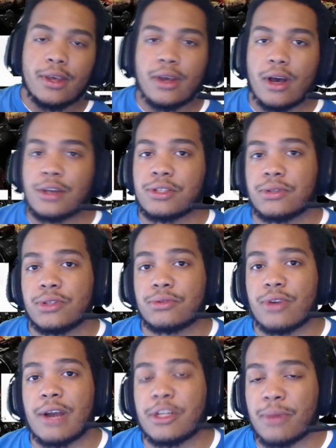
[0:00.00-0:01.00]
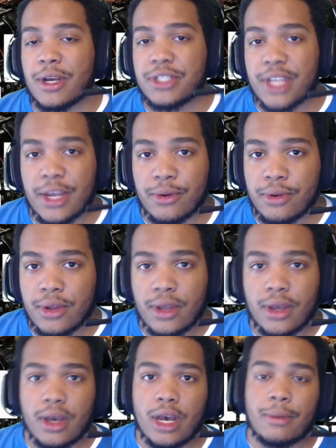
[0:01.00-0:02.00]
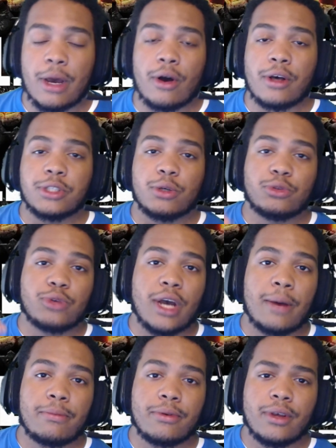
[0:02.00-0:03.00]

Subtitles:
Also subscribe to my channel. I'll also drop